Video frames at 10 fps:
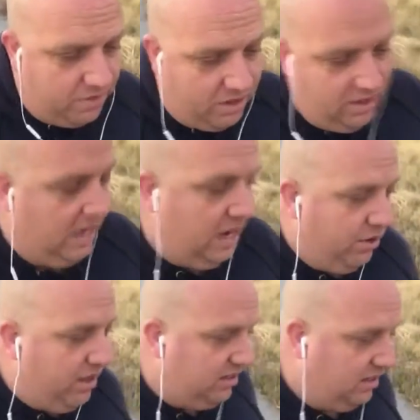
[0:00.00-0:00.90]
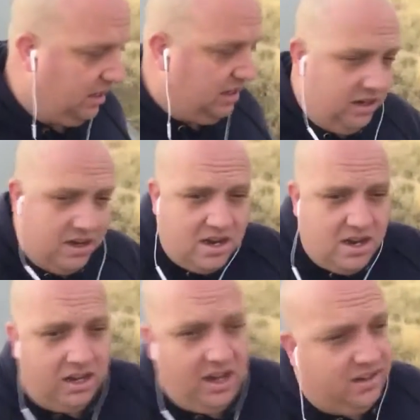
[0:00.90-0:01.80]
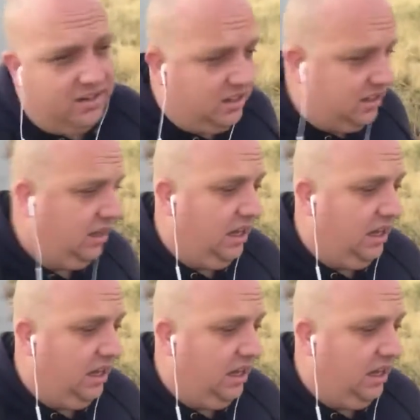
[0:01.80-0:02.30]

And I know that's kind of silly,